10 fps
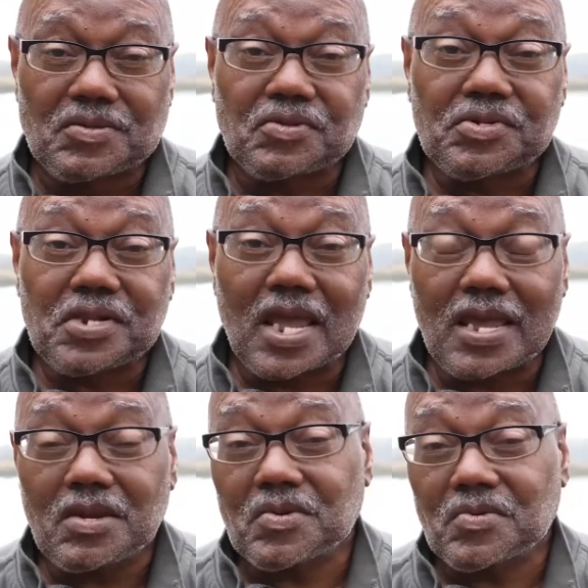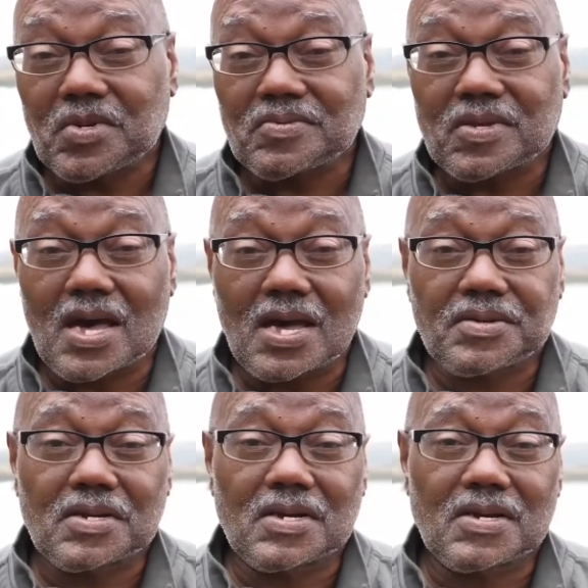Today we've
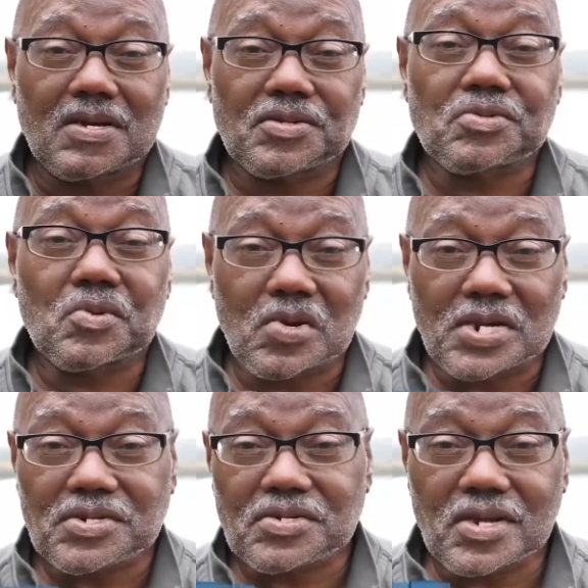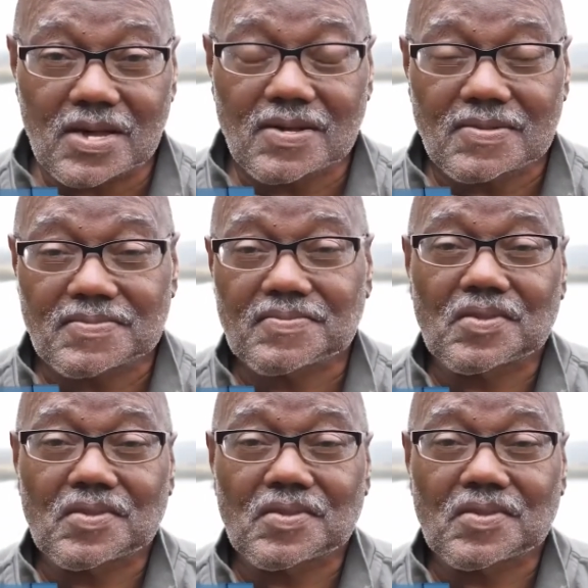got a story to tell.